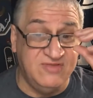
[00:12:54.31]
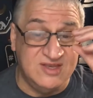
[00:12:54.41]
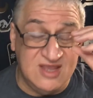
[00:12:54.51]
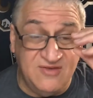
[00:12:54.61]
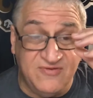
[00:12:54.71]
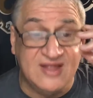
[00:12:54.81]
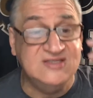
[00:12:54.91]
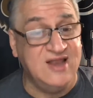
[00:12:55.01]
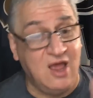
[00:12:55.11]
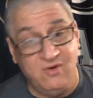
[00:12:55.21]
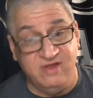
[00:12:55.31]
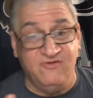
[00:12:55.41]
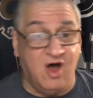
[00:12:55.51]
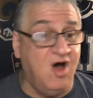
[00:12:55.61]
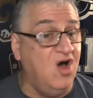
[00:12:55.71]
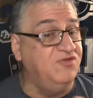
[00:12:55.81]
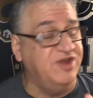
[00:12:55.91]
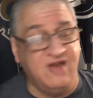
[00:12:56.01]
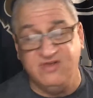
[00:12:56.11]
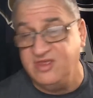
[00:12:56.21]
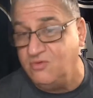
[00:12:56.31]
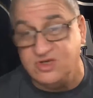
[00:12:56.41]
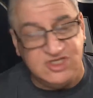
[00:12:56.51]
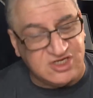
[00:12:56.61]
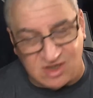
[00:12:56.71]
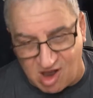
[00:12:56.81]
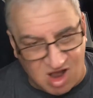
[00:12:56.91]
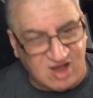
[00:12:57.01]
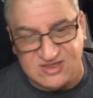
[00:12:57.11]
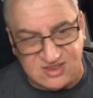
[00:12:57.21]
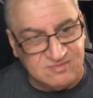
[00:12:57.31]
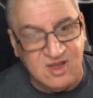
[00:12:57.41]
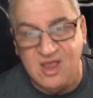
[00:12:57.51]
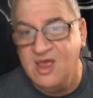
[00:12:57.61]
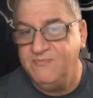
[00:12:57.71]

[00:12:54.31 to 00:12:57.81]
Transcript: of the defense and how it evolved and everything was just awesome.